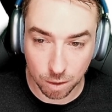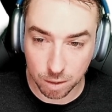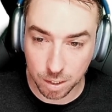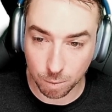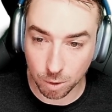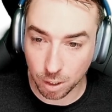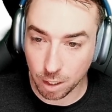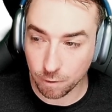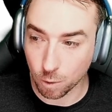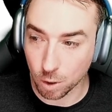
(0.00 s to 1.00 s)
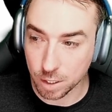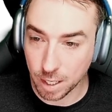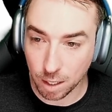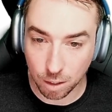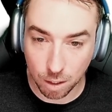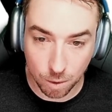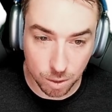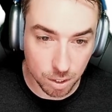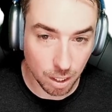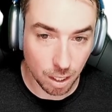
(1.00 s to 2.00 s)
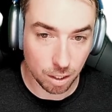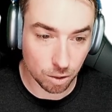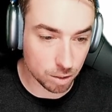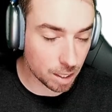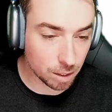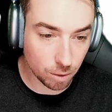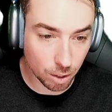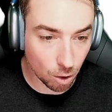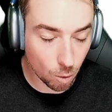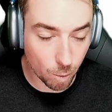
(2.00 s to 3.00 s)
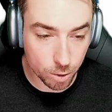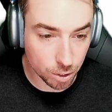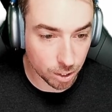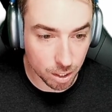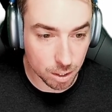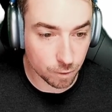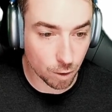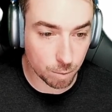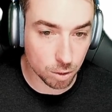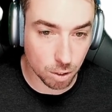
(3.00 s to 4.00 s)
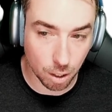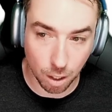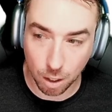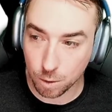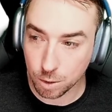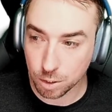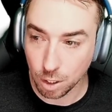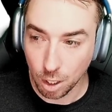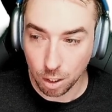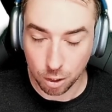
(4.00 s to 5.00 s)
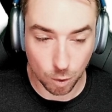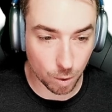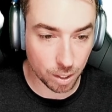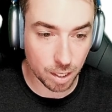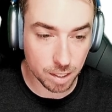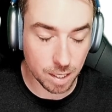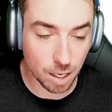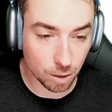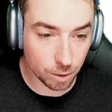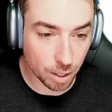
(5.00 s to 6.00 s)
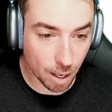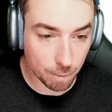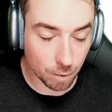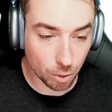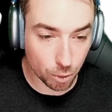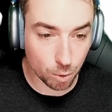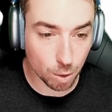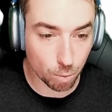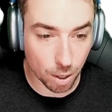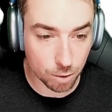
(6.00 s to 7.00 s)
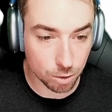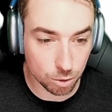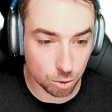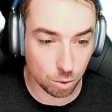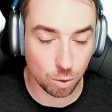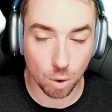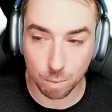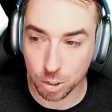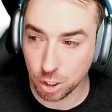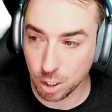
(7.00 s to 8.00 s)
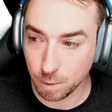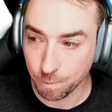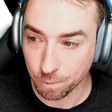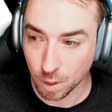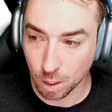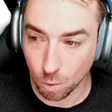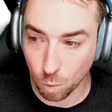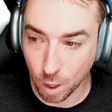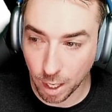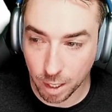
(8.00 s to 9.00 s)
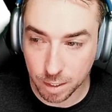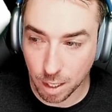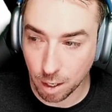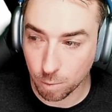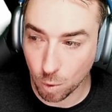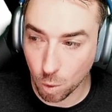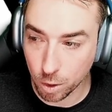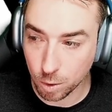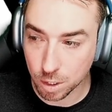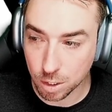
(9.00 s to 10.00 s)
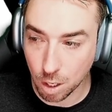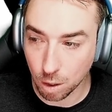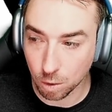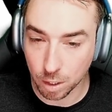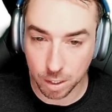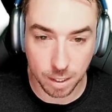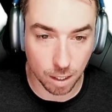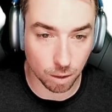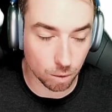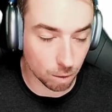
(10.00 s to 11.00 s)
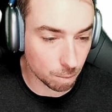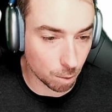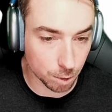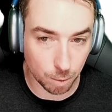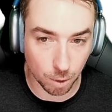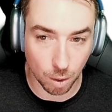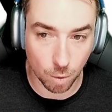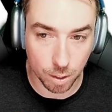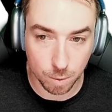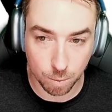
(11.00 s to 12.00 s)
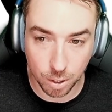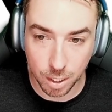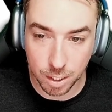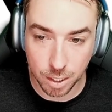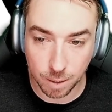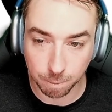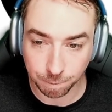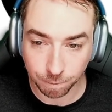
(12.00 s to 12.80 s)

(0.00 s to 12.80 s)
Similarly, for downloads, you're downloading a whole bunch of things from your target host. You want to then download them through the browser to your machine, one at a time, or you can toggle and download multiple at once. Pretty easy.